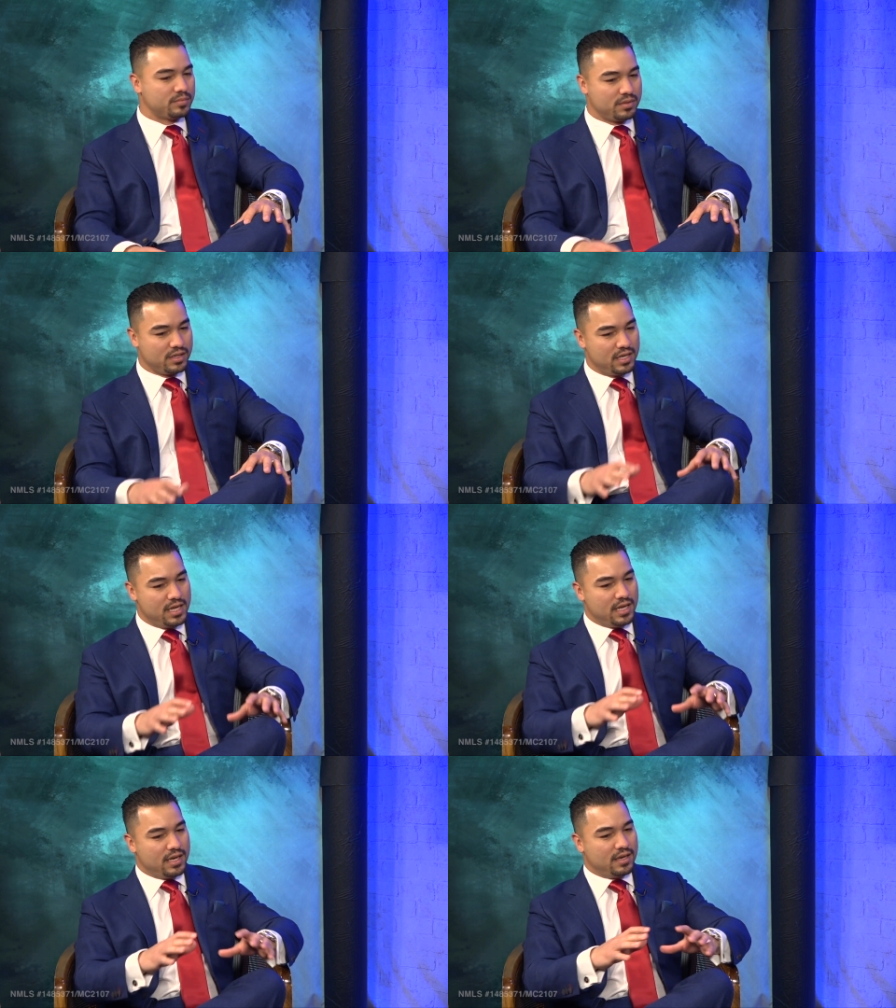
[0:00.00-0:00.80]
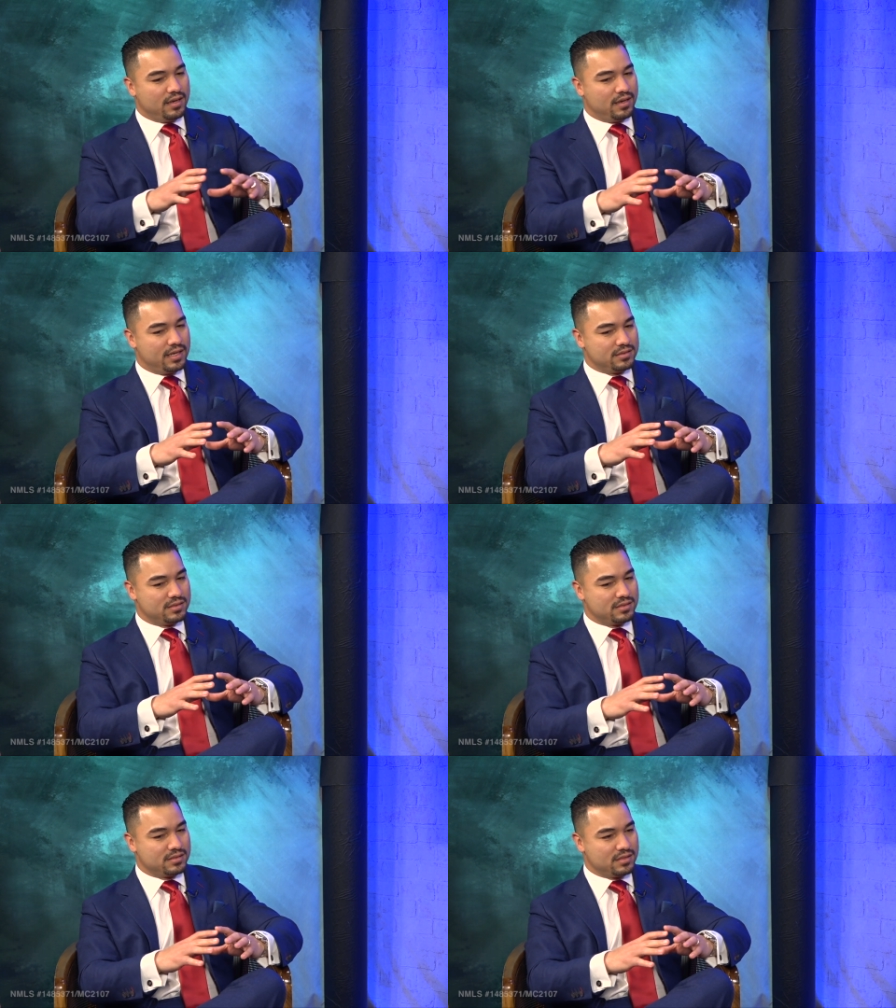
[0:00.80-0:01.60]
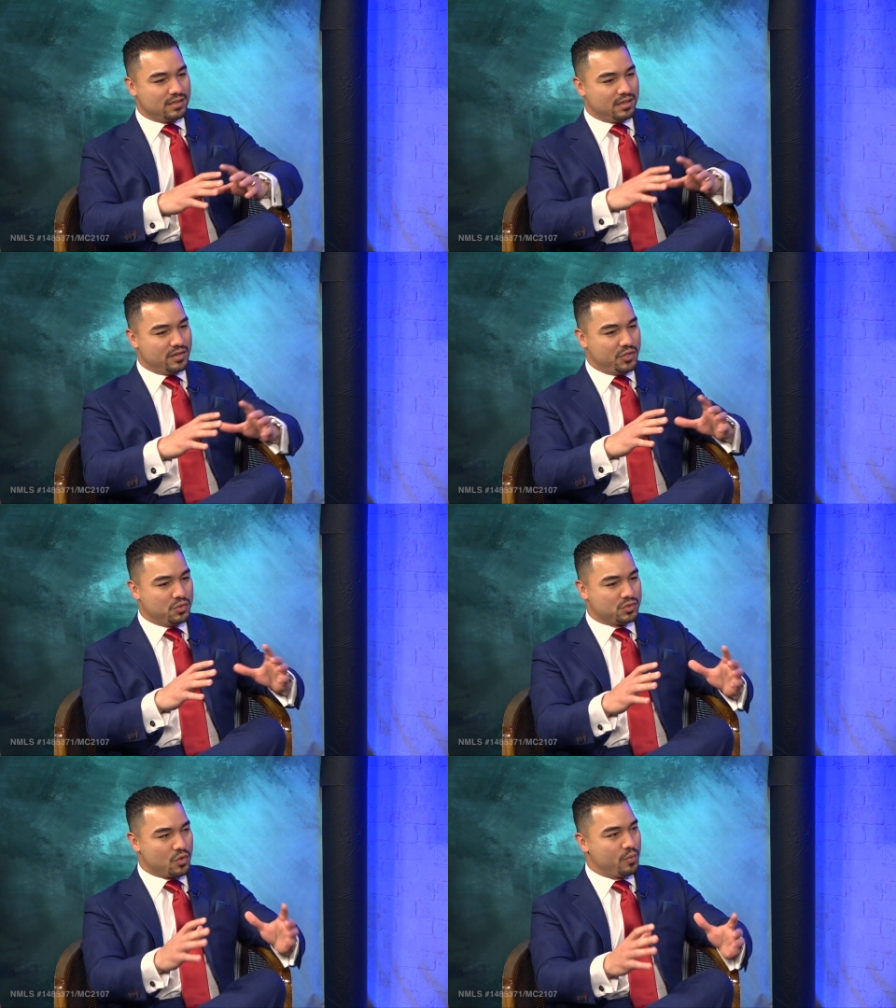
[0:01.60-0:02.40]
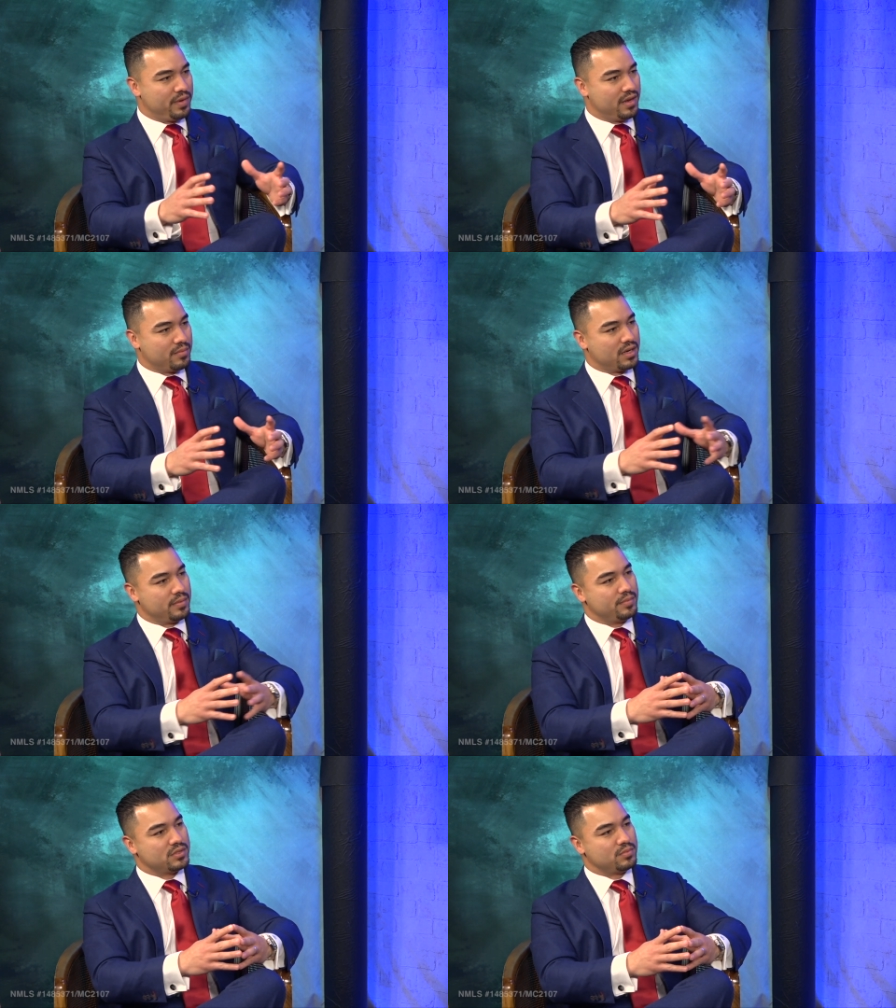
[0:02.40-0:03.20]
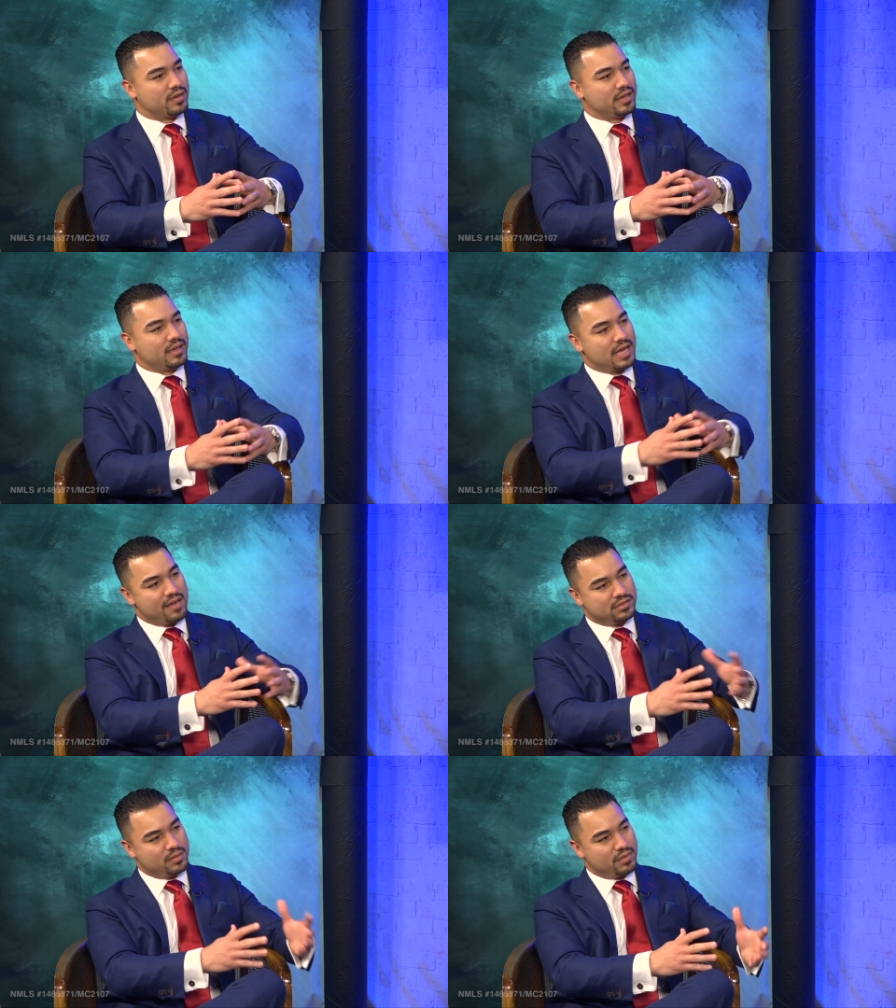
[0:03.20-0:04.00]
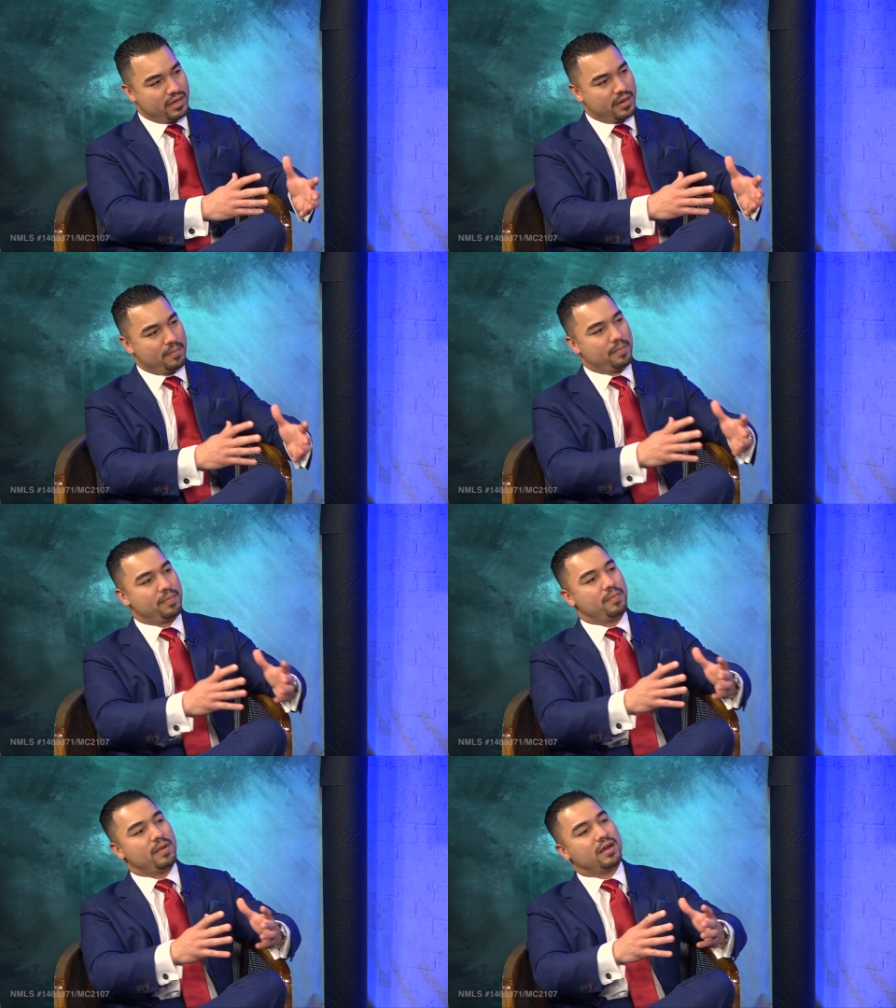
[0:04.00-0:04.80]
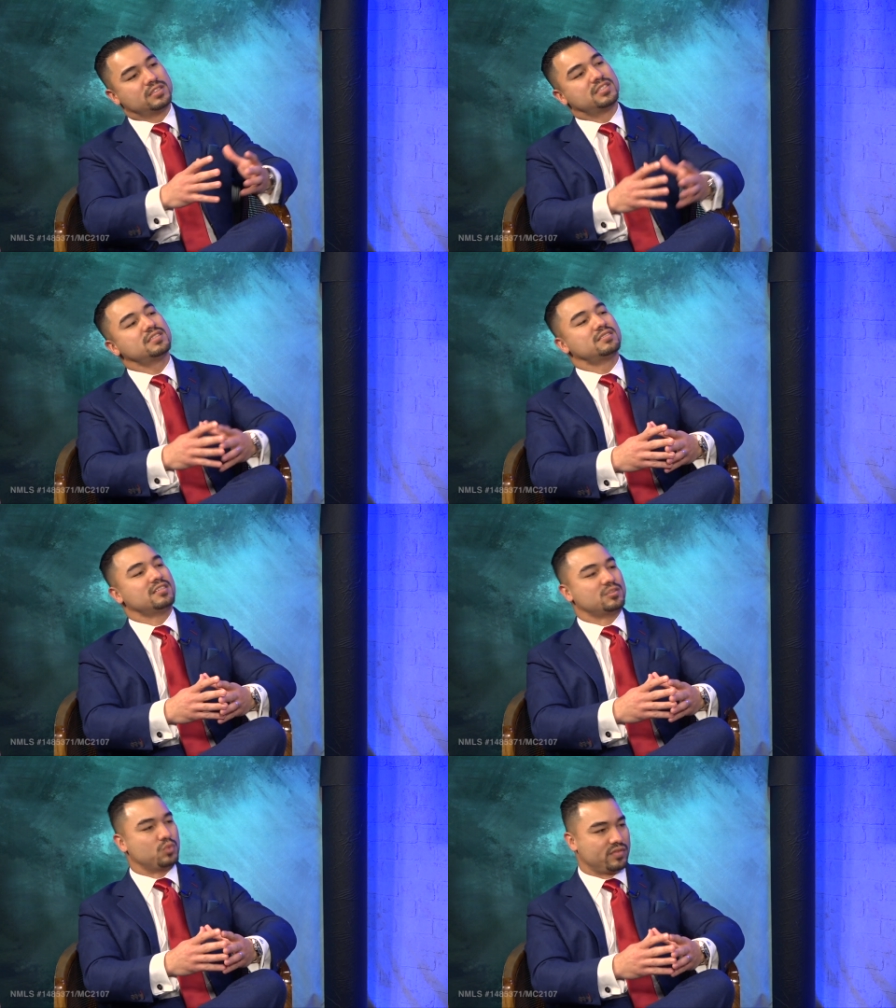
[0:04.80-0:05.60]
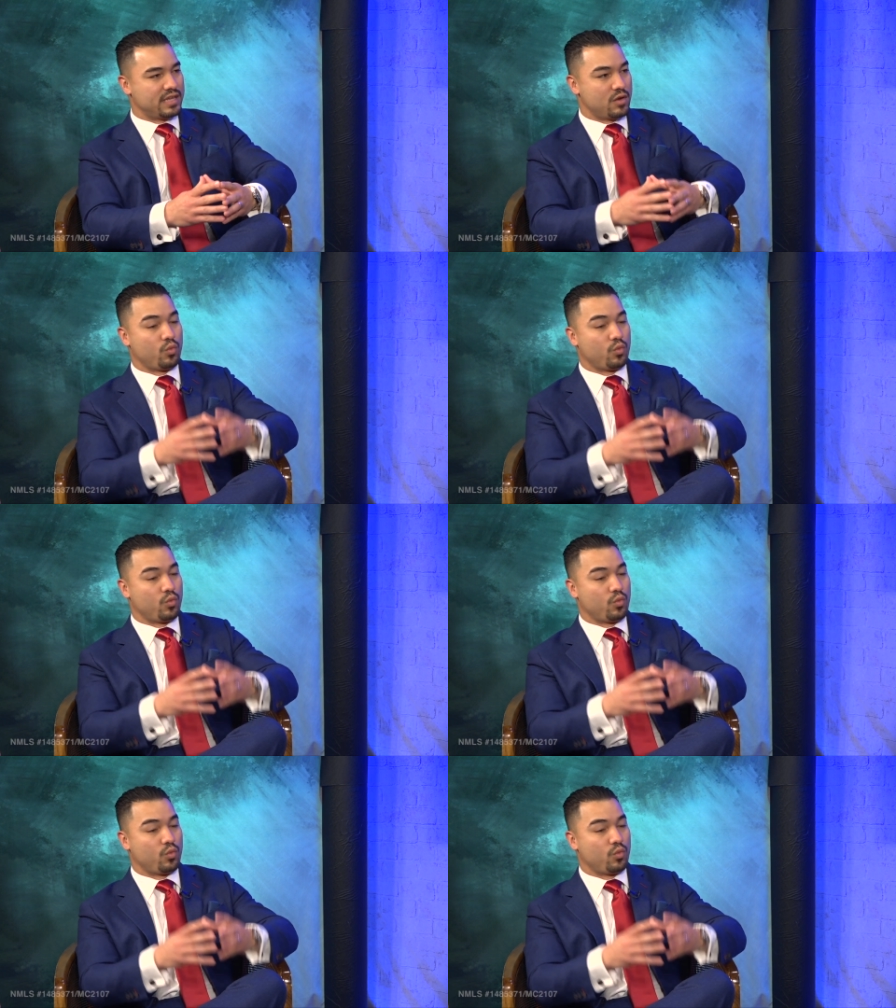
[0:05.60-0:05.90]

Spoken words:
But let's use OPM, other people's money, and have somebody assist us with that.